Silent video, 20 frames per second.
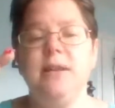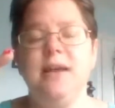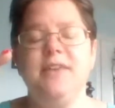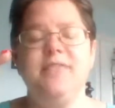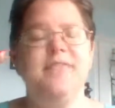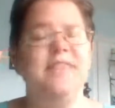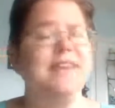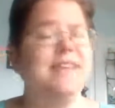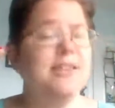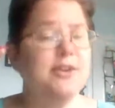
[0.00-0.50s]
I
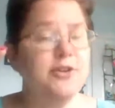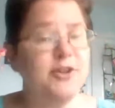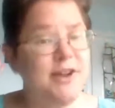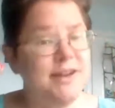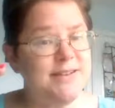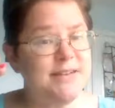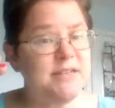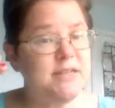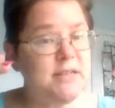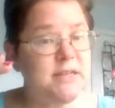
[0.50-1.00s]
think they're
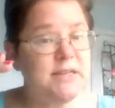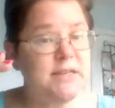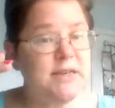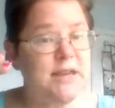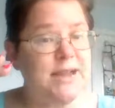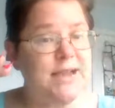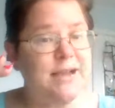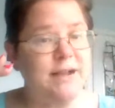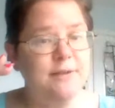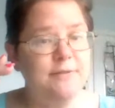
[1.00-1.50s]
cut 6.5.
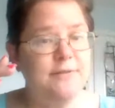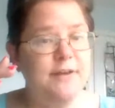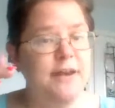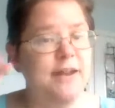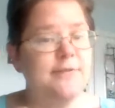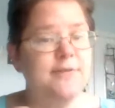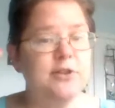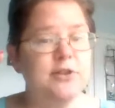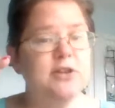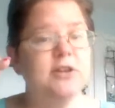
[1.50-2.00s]
I
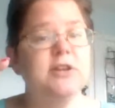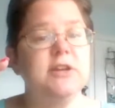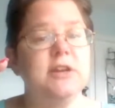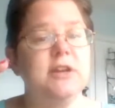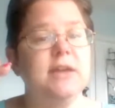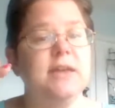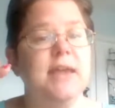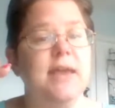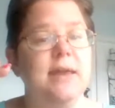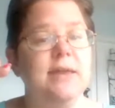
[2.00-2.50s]
have to look at
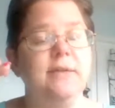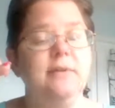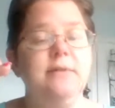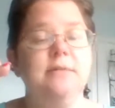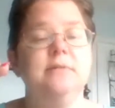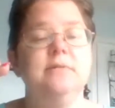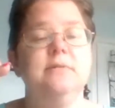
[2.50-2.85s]
it again.